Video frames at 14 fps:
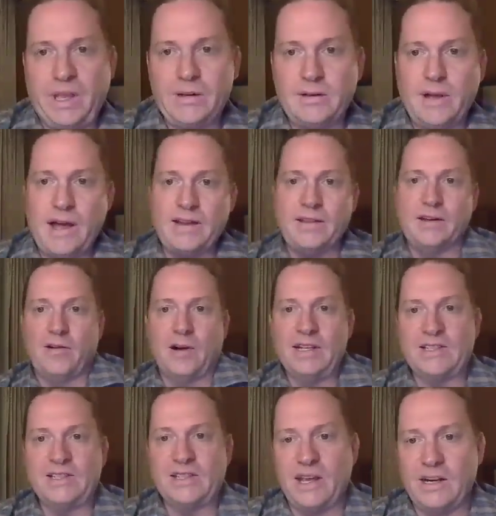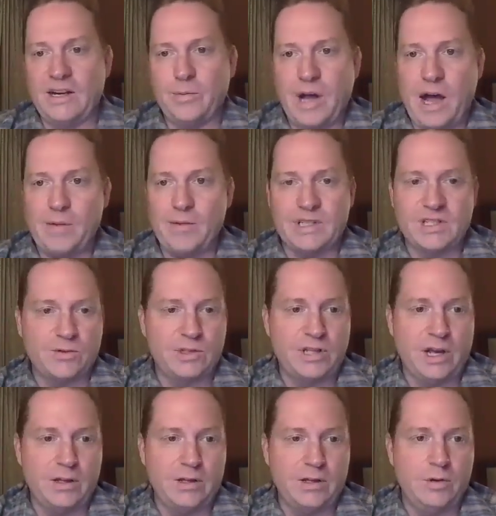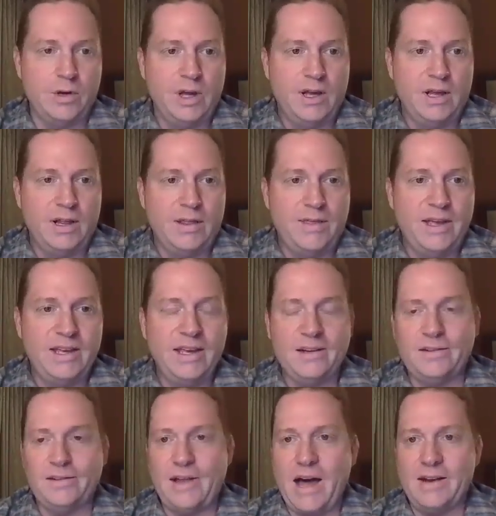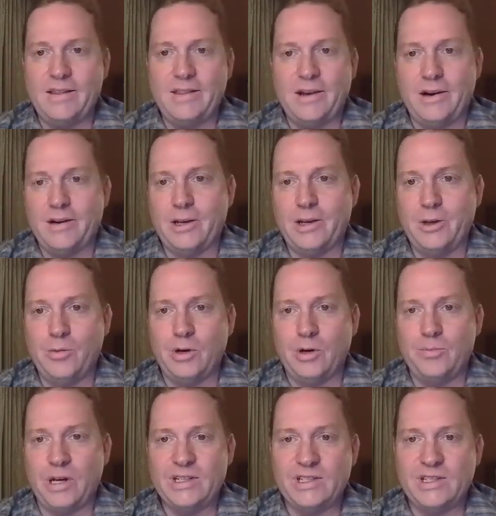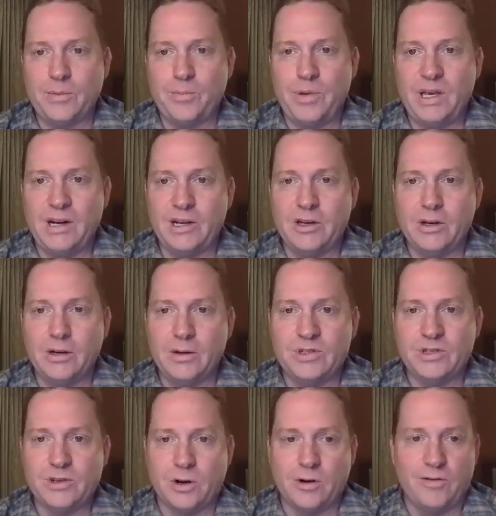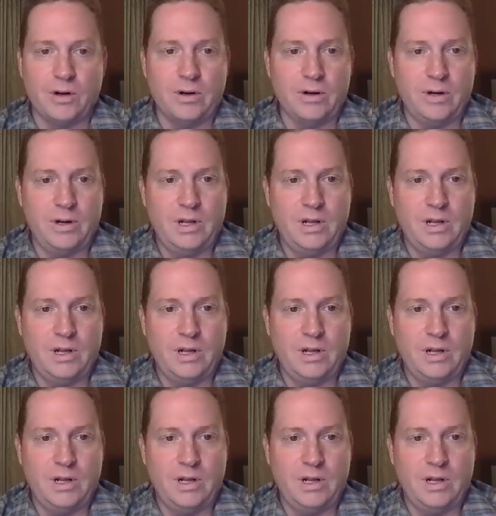And a lot of the great stand-up comics would tell you they get a lot of their humor by just being a good observer